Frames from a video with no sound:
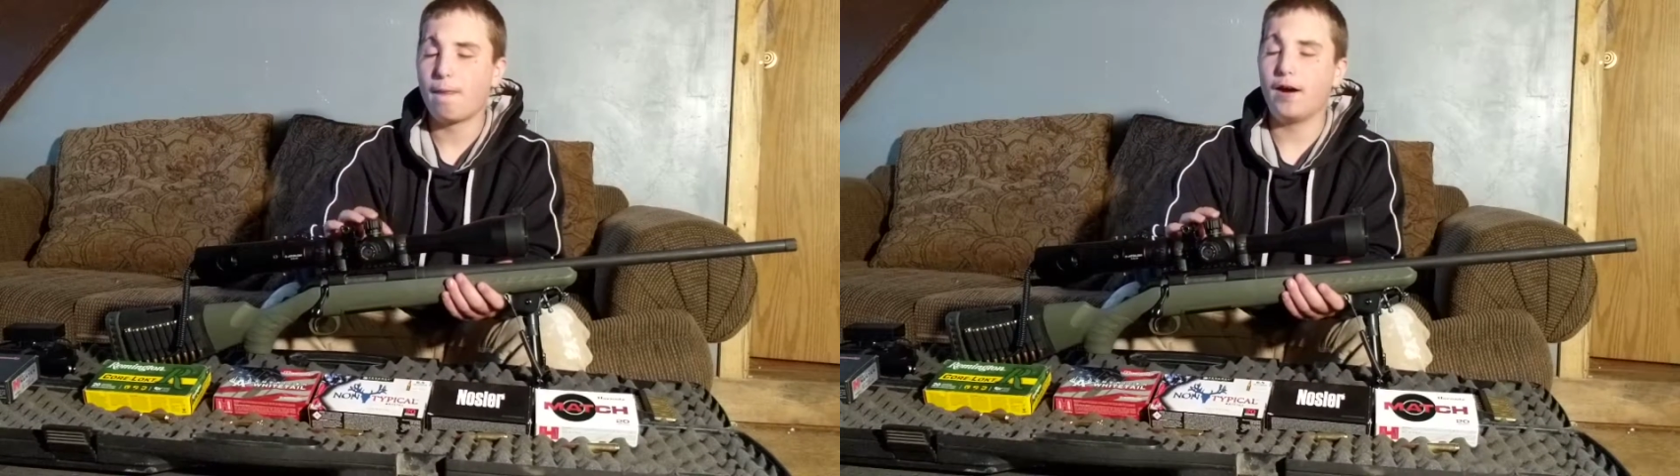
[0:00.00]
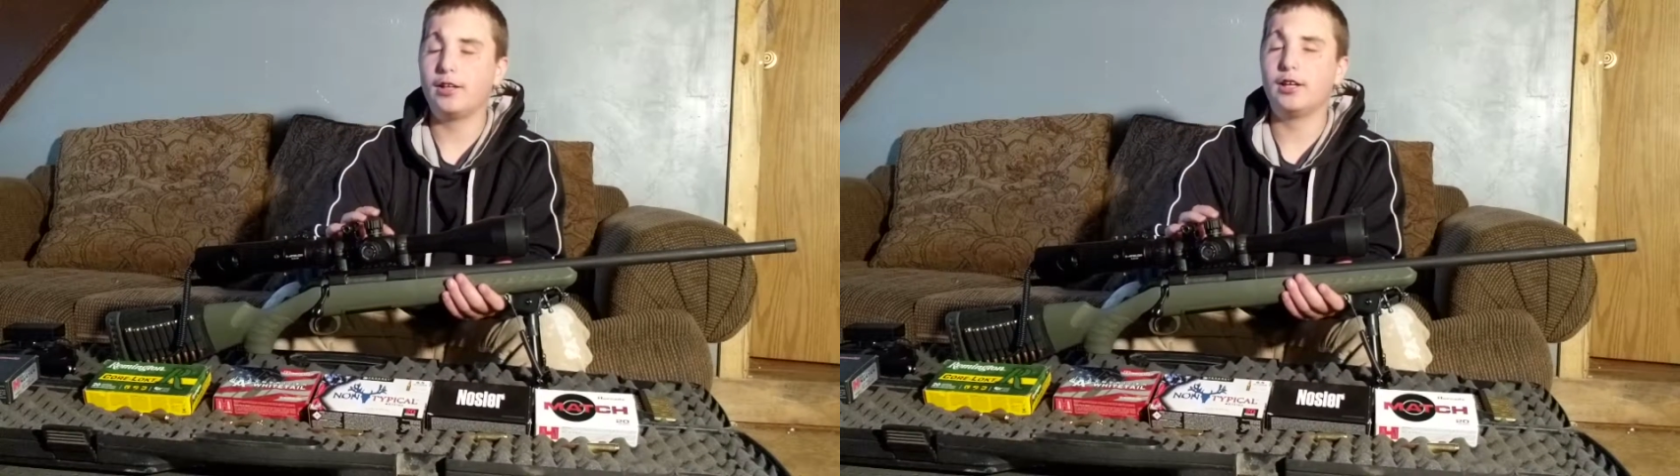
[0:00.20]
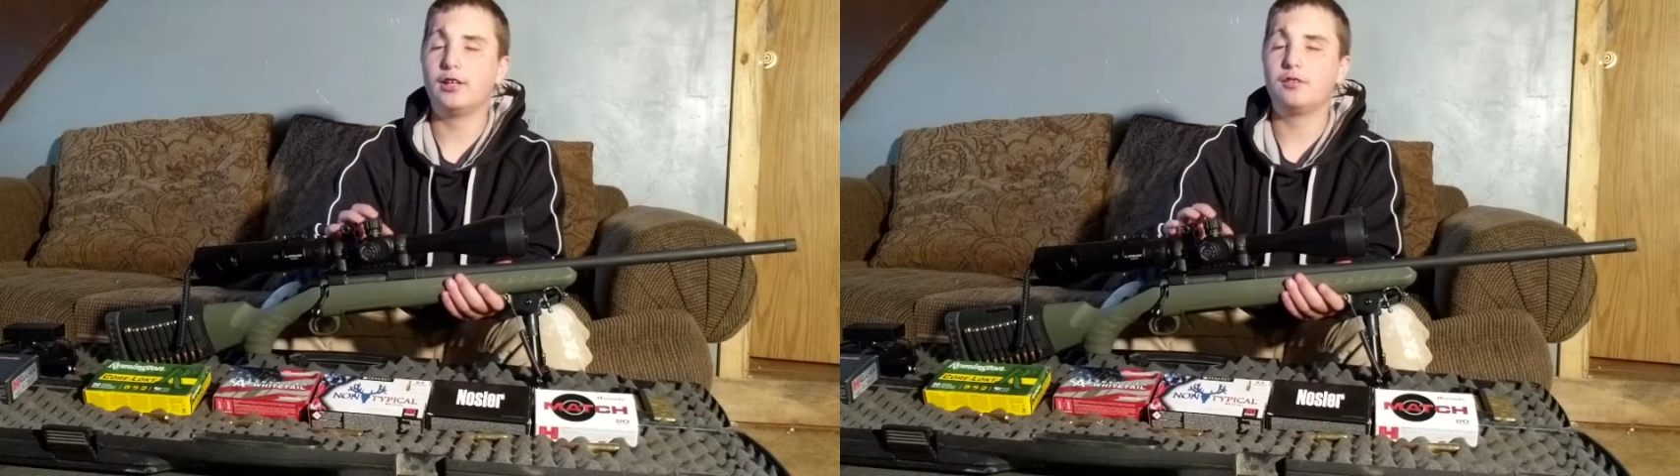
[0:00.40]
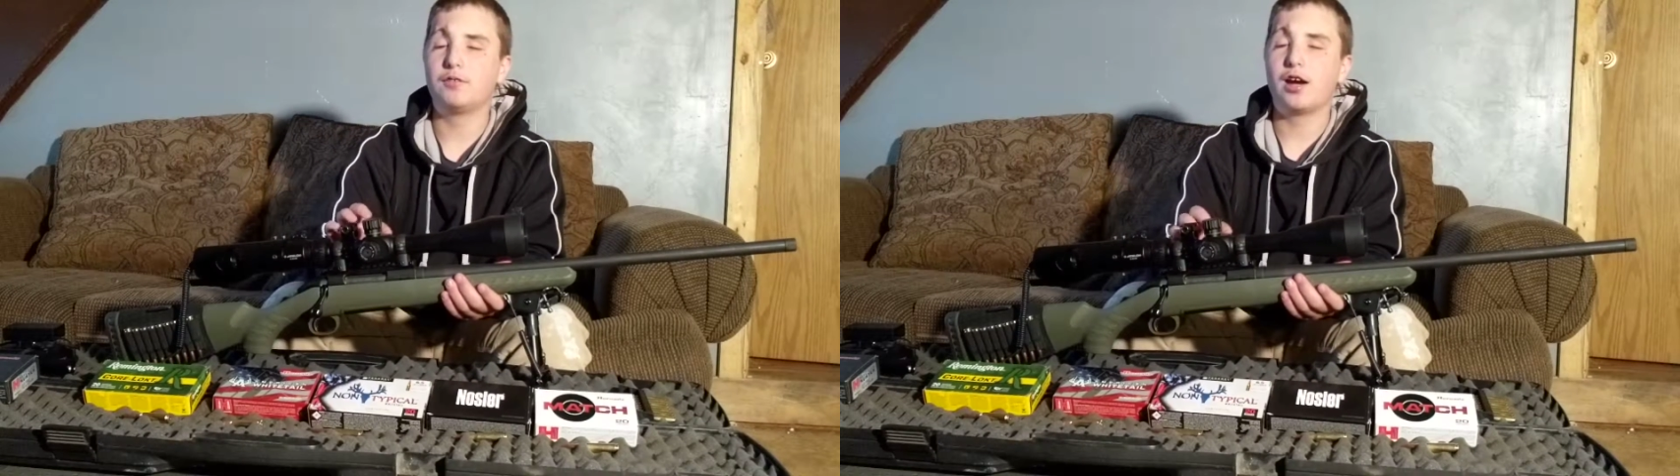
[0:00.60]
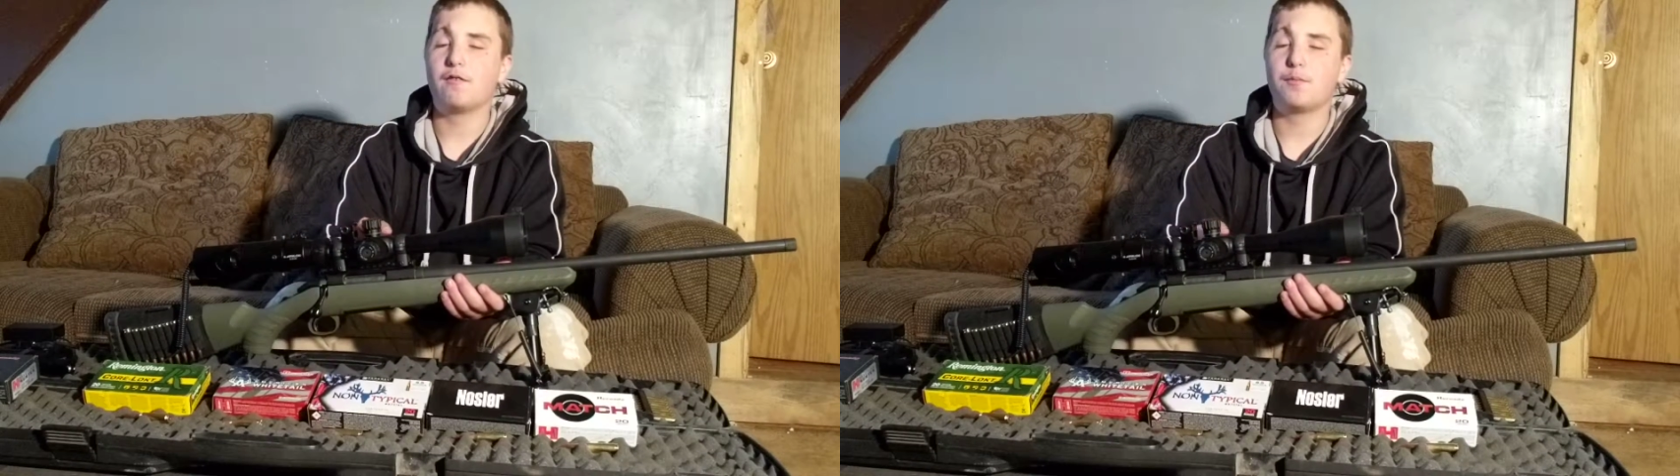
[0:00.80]
and then
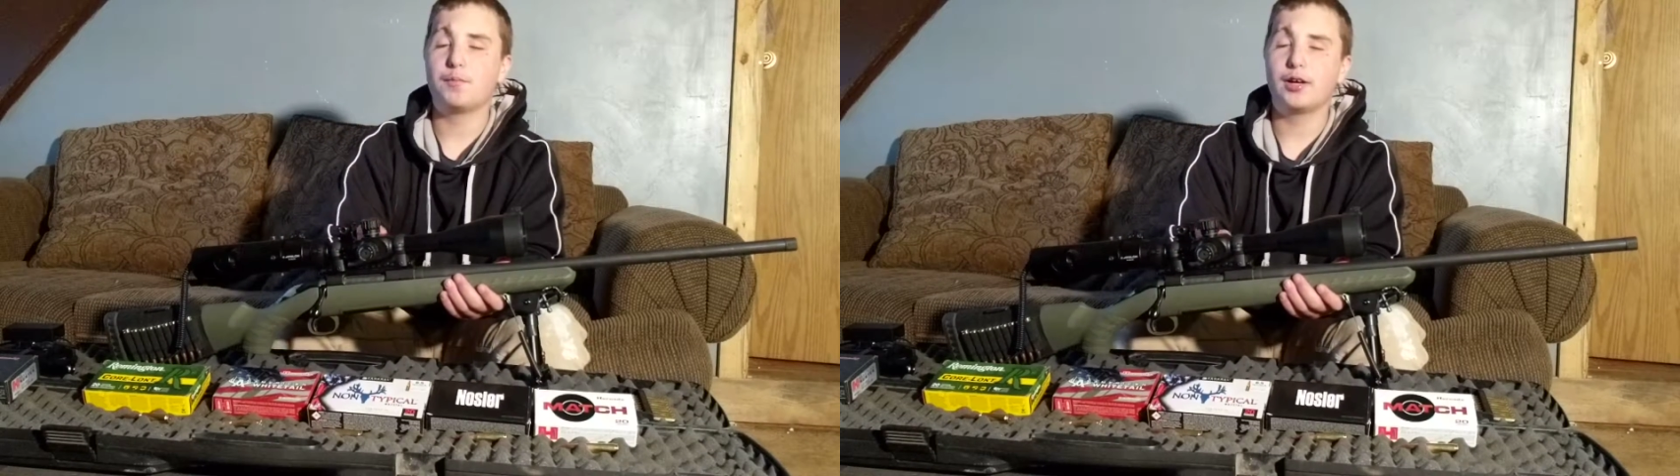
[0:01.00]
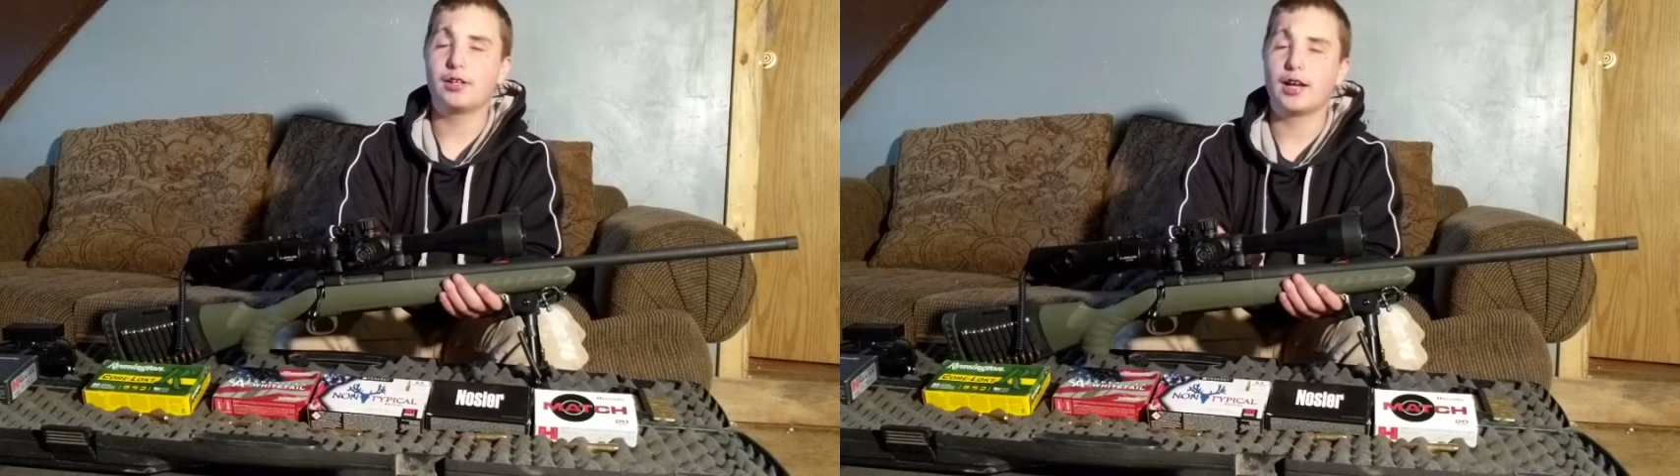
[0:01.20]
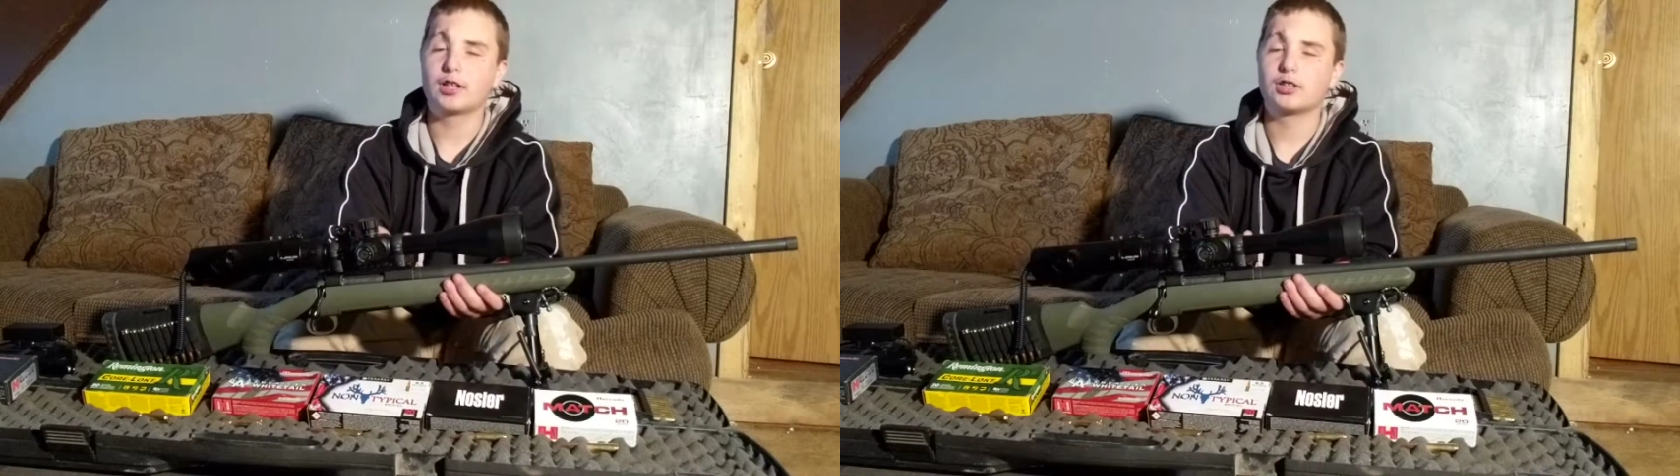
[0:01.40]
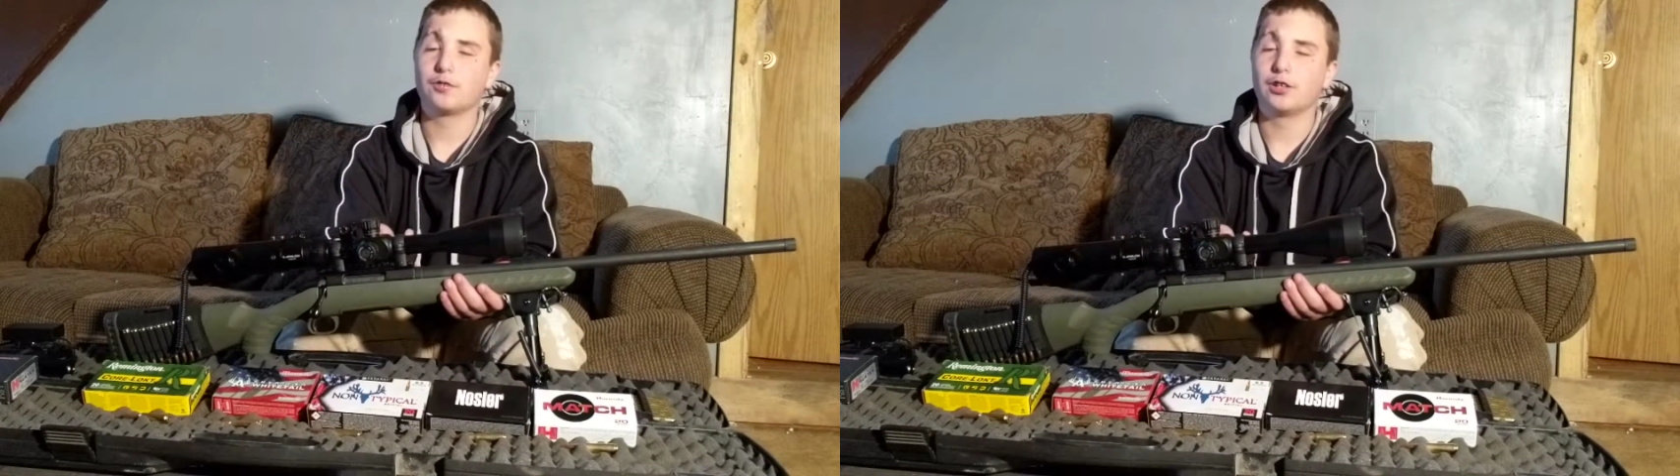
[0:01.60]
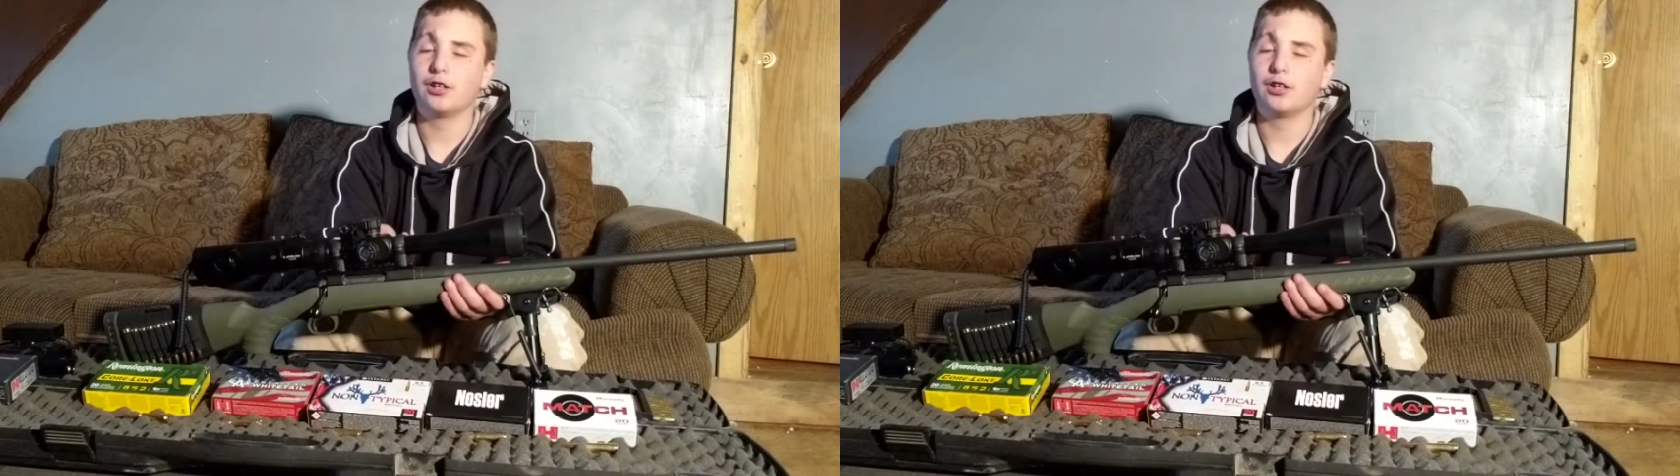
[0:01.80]
we have a parallax over